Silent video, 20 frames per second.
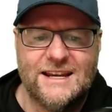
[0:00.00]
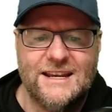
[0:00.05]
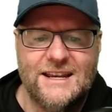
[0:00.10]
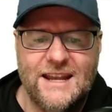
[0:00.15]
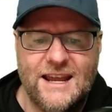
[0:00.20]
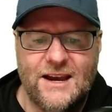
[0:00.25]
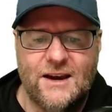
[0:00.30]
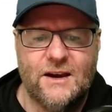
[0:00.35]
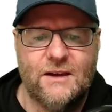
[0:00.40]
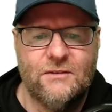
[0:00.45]

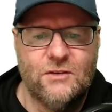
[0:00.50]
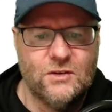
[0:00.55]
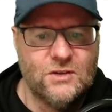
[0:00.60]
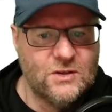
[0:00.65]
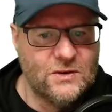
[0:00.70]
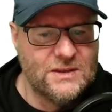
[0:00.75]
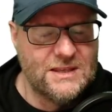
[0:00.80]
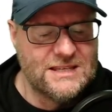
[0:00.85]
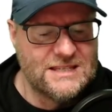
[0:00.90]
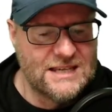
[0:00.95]
Now, if you're
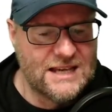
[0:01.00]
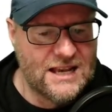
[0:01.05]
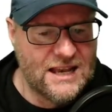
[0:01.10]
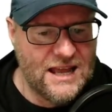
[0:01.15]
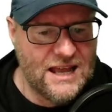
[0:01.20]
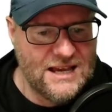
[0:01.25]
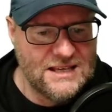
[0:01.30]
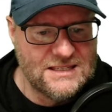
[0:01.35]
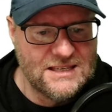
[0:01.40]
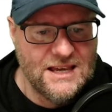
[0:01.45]
doing this in
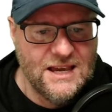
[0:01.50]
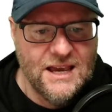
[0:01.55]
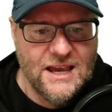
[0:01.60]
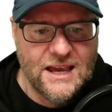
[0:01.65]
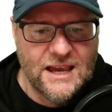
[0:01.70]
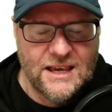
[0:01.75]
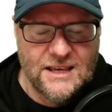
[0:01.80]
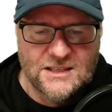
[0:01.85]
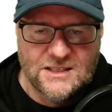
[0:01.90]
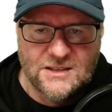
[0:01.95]
class,
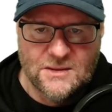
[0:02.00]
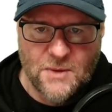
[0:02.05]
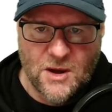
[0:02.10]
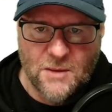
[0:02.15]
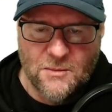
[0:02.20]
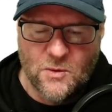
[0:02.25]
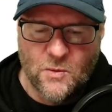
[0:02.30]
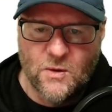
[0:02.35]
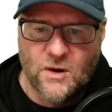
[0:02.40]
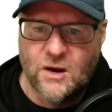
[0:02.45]
here's the
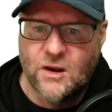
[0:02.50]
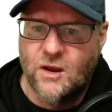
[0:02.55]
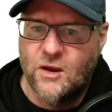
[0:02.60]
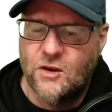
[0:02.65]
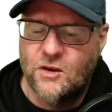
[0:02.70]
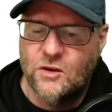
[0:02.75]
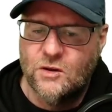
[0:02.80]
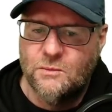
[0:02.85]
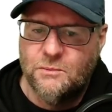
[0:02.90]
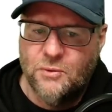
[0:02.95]
moment where I'd
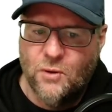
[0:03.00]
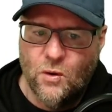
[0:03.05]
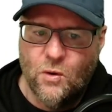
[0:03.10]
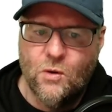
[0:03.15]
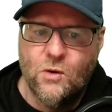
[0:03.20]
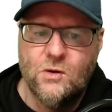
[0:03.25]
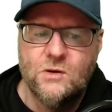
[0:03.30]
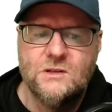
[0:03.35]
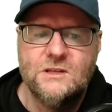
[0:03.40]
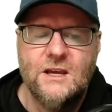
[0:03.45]
like you to
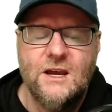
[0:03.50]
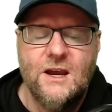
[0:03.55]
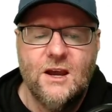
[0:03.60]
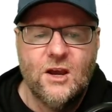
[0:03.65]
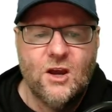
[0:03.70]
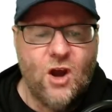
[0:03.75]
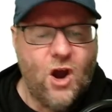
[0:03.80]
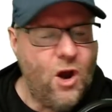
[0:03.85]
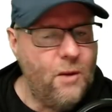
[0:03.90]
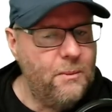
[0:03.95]
pause,
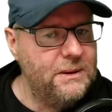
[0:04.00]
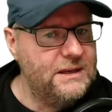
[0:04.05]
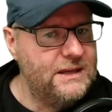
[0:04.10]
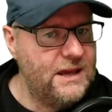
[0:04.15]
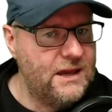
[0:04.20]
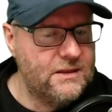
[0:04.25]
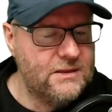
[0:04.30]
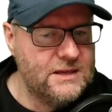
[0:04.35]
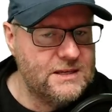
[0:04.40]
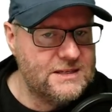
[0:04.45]
copy
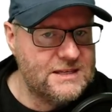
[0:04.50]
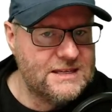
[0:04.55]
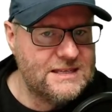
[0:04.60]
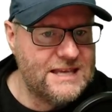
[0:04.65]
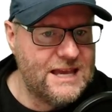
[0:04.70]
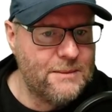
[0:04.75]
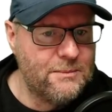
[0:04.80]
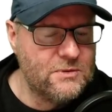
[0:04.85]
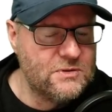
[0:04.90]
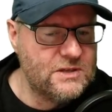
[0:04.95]
down these
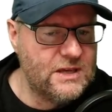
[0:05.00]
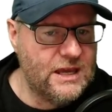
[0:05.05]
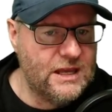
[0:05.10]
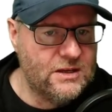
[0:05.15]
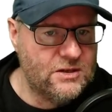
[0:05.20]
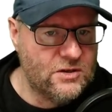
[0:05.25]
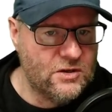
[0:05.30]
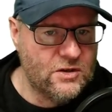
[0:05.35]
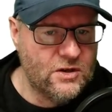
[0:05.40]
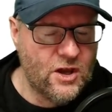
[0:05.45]
examples
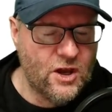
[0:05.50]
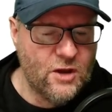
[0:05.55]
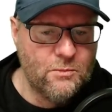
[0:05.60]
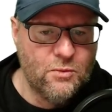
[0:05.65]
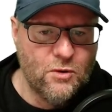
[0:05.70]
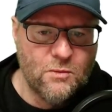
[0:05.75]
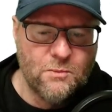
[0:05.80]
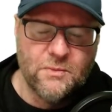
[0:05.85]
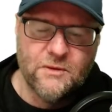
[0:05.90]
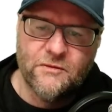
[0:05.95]
into your
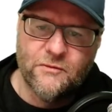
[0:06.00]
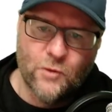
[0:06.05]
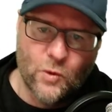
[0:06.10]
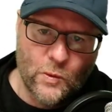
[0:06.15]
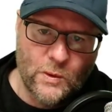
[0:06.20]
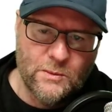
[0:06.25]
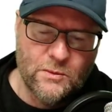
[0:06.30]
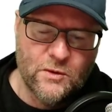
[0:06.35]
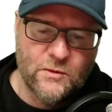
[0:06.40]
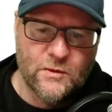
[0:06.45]
notebook before
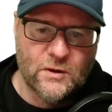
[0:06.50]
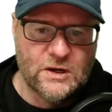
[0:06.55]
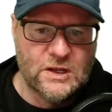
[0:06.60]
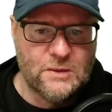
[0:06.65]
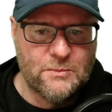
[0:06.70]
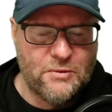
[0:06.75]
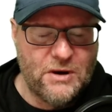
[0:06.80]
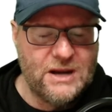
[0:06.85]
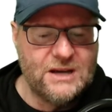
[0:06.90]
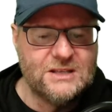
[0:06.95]
we move on to the
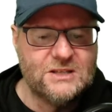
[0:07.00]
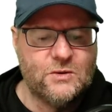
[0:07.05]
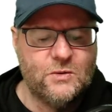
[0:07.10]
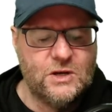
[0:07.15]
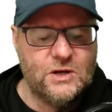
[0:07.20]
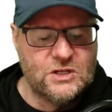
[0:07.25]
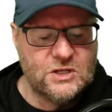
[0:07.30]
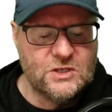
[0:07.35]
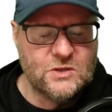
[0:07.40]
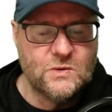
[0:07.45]
practice
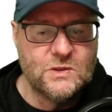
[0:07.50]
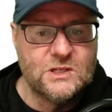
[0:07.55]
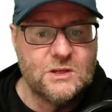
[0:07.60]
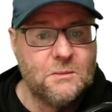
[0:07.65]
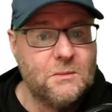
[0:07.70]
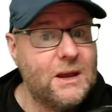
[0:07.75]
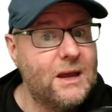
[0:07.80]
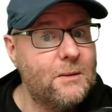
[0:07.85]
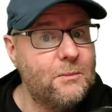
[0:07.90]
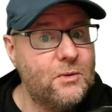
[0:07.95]
questions, which
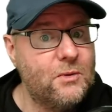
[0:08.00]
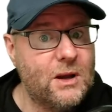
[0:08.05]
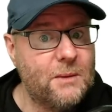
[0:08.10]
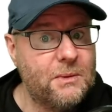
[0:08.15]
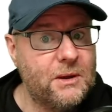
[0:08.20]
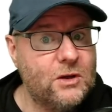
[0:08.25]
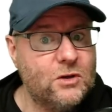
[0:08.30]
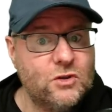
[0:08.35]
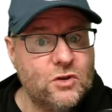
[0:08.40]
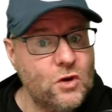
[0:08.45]
I'm going to put up
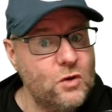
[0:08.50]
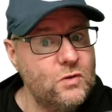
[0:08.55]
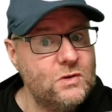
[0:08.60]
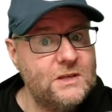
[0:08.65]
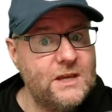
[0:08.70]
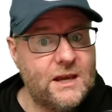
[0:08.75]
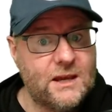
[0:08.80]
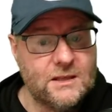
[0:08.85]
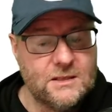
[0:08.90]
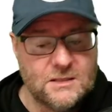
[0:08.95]
in 2
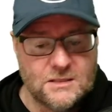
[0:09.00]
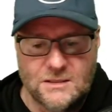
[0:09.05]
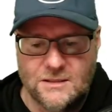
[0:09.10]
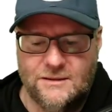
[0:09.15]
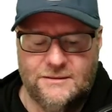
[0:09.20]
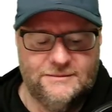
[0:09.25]
seconds.